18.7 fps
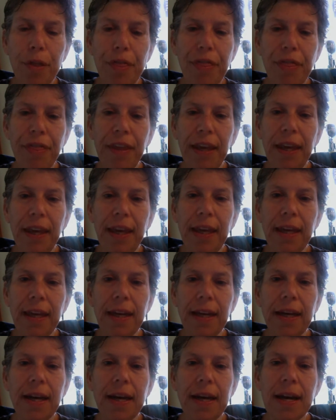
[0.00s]
the
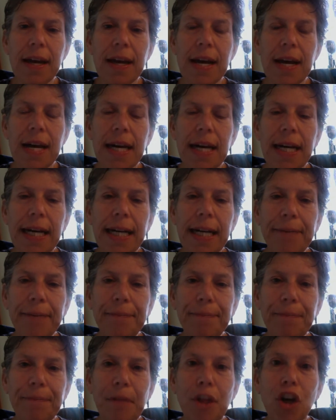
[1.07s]

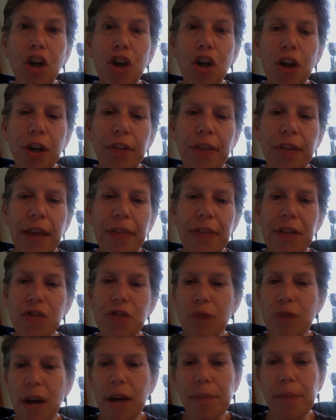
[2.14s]
good that the
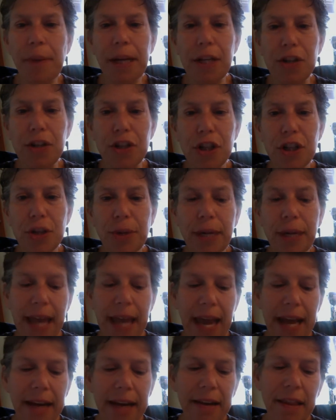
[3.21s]
drug might do?
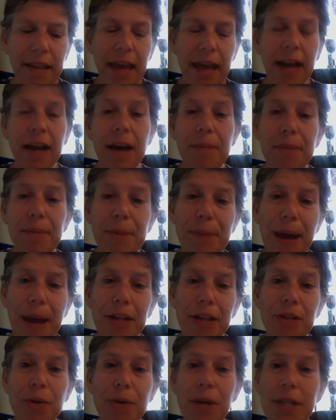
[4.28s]
Again, that comes back
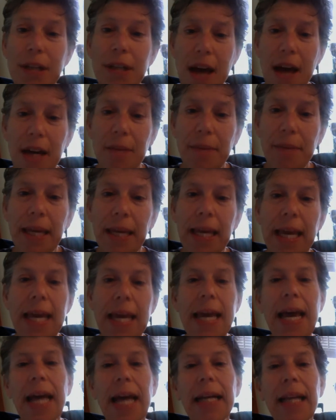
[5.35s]
to autonomy
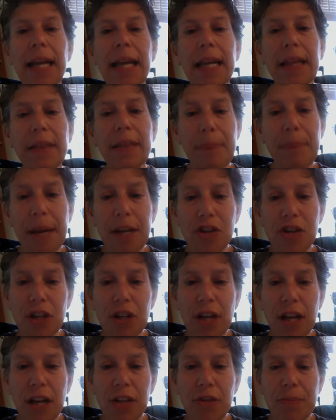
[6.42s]
and letting the
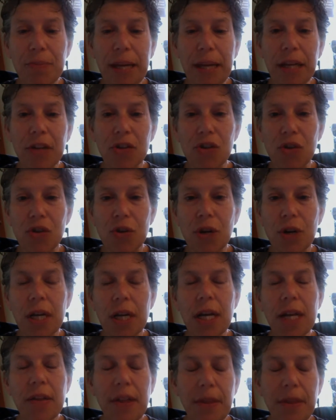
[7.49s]
patient making sure
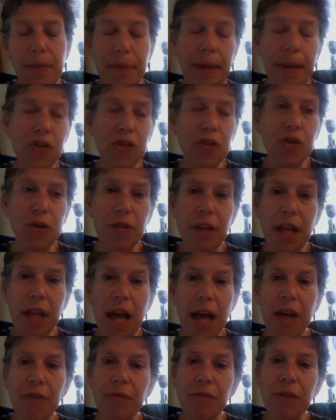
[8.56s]
that the patient or the
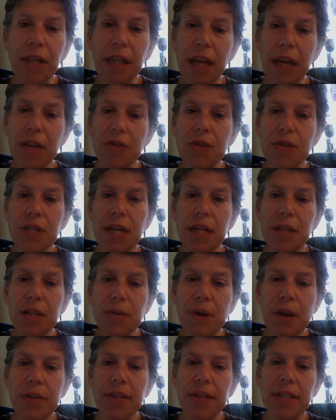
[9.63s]
client really understands
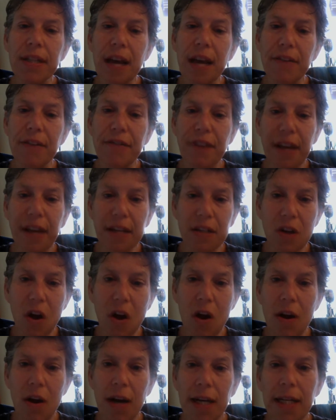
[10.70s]
what all the side effects
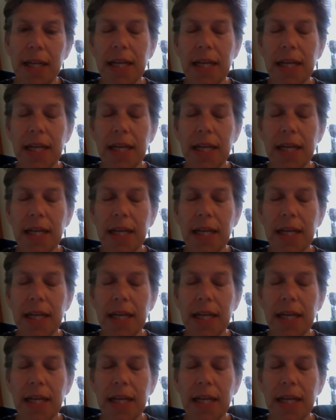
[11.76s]
are, and